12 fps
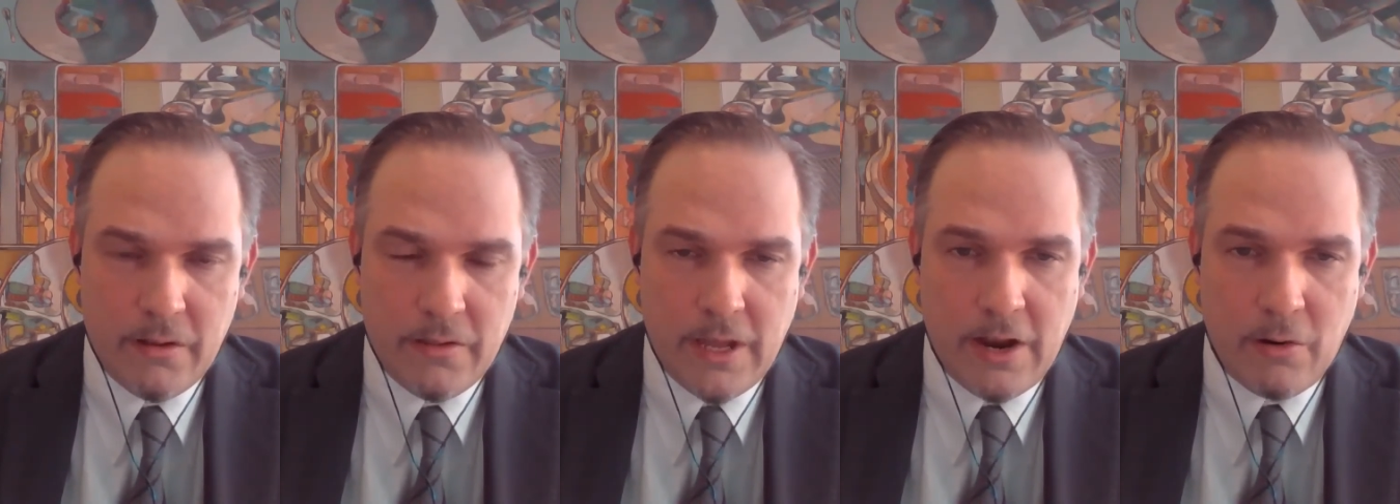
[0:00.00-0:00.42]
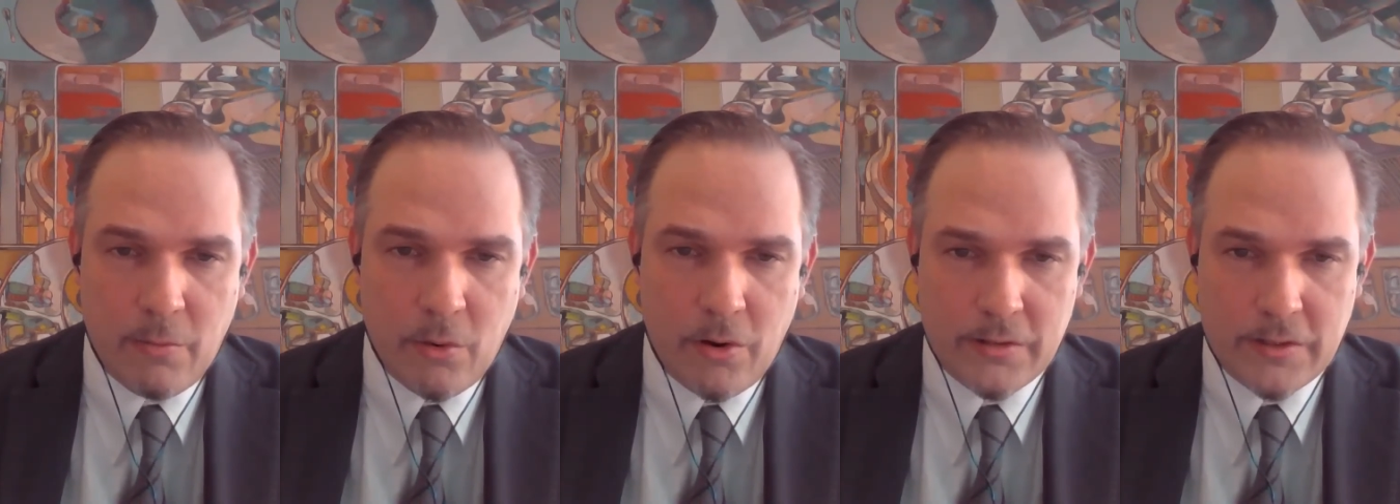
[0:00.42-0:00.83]
the
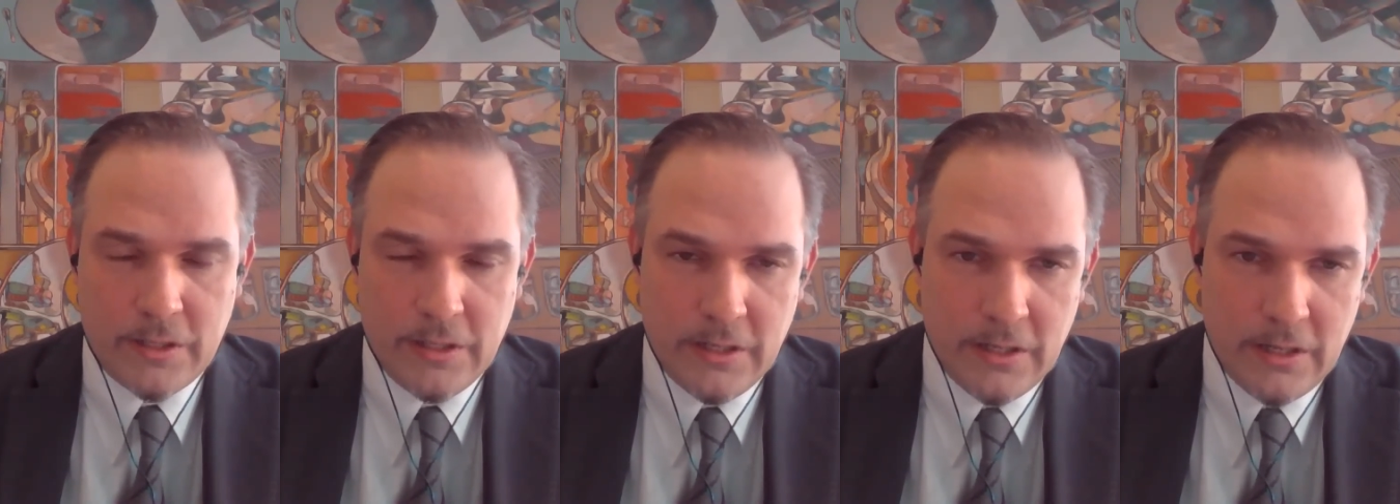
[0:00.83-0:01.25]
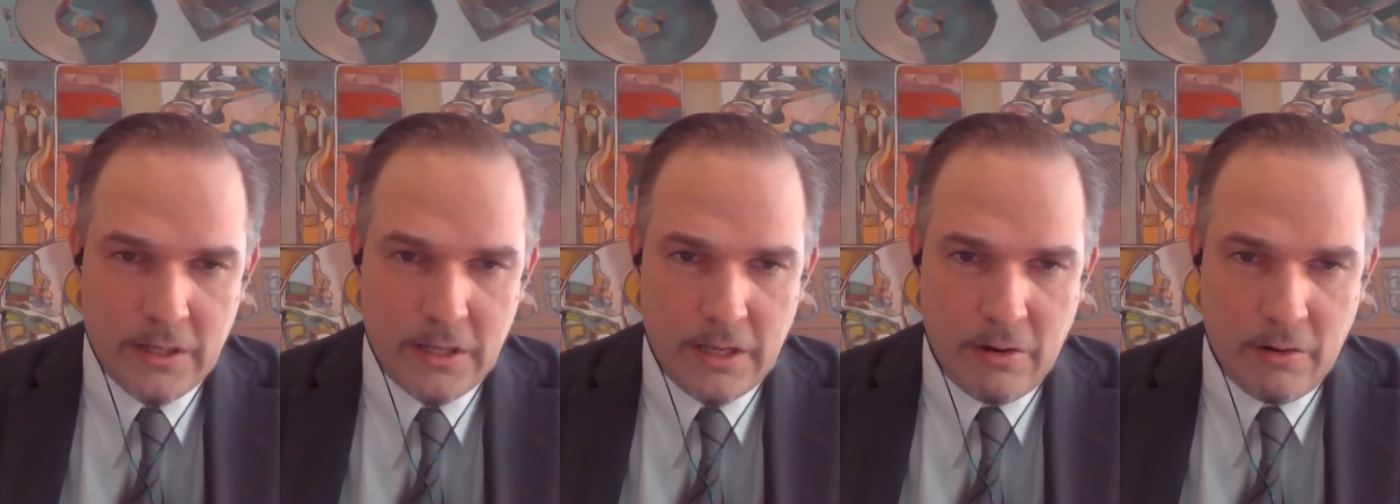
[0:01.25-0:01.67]
Arab world,
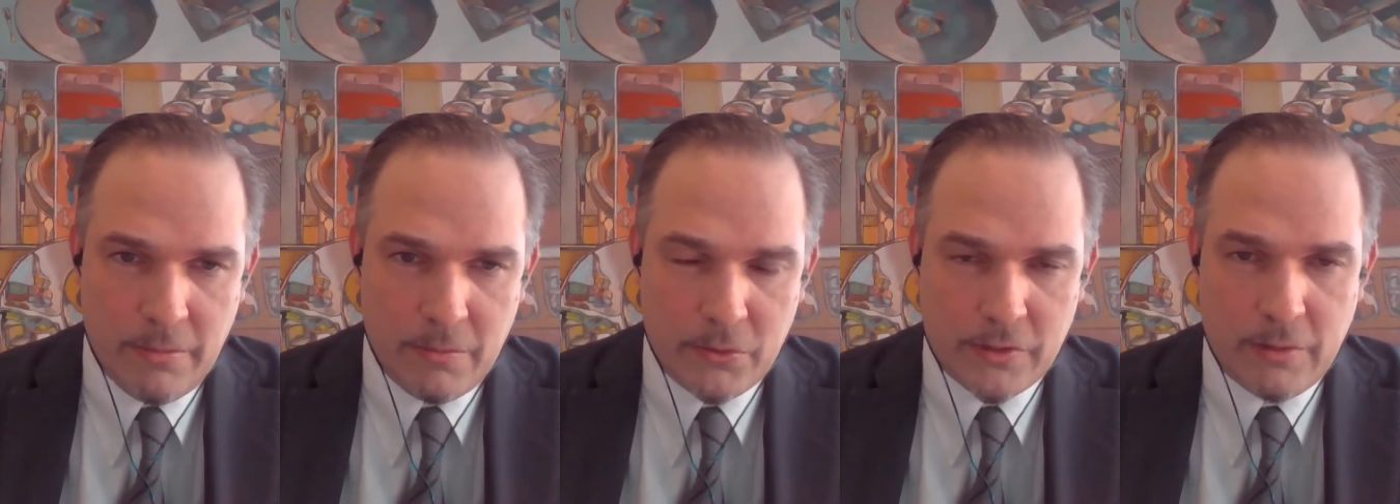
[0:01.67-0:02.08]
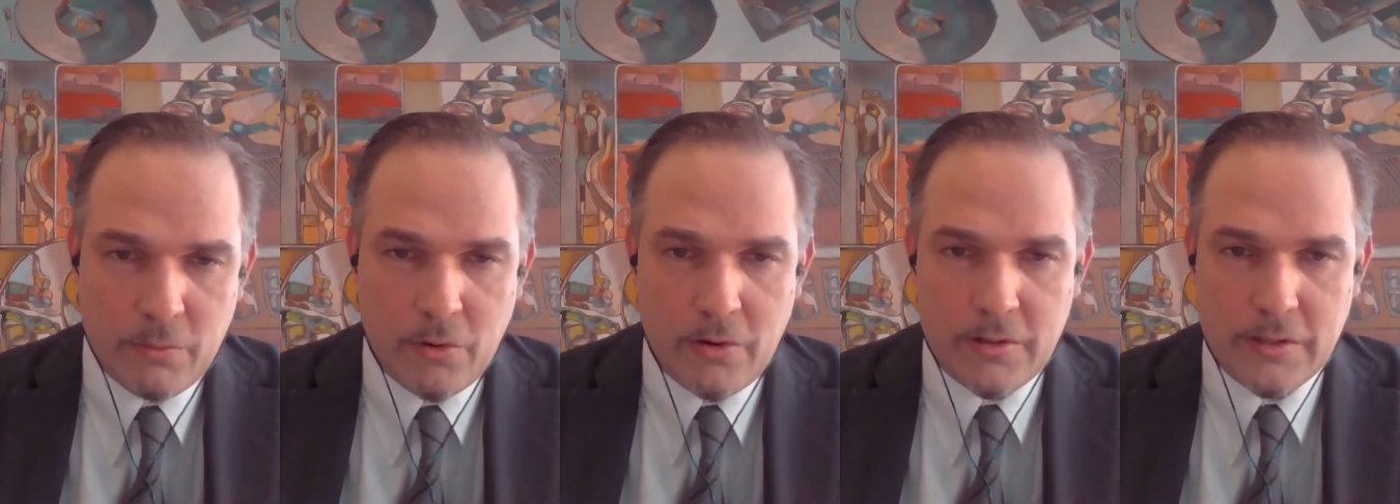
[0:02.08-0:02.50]
Arab and
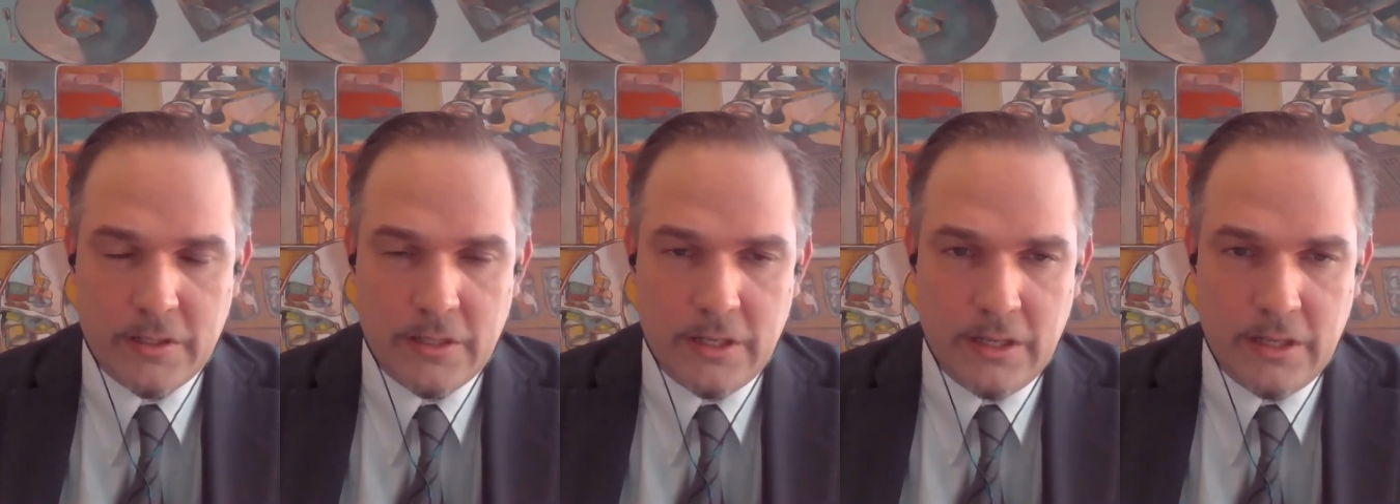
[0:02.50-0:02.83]
Muslim world.